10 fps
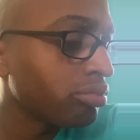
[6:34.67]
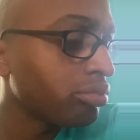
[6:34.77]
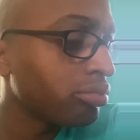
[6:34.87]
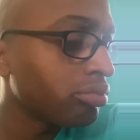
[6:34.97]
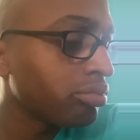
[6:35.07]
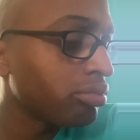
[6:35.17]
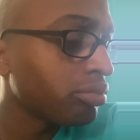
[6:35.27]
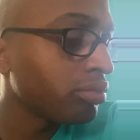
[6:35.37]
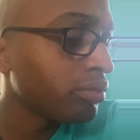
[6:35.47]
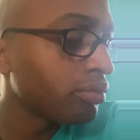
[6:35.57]

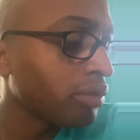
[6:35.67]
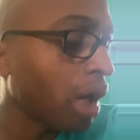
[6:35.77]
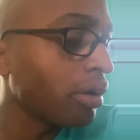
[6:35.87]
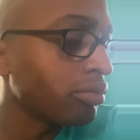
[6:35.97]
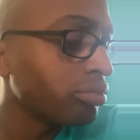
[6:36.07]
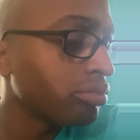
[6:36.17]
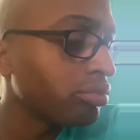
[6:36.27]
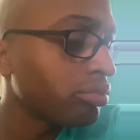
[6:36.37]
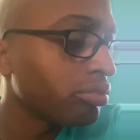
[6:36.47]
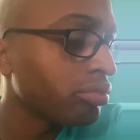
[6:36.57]

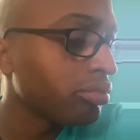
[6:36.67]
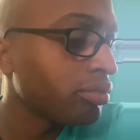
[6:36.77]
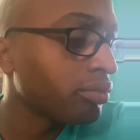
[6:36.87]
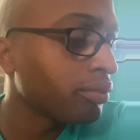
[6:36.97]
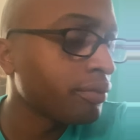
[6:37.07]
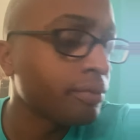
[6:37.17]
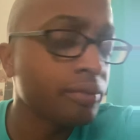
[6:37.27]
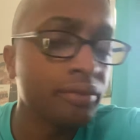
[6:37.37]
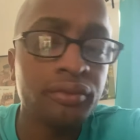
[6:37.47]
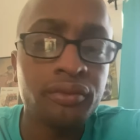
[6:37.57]

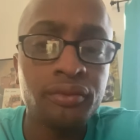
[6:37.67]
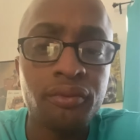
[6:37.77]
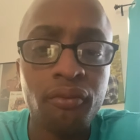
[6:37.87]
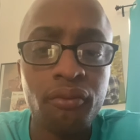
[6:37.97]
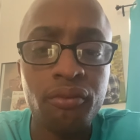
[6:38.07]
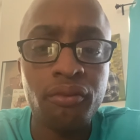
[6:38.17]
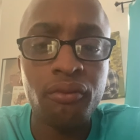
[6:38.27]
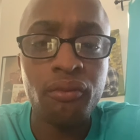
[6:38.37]
(no one is talking)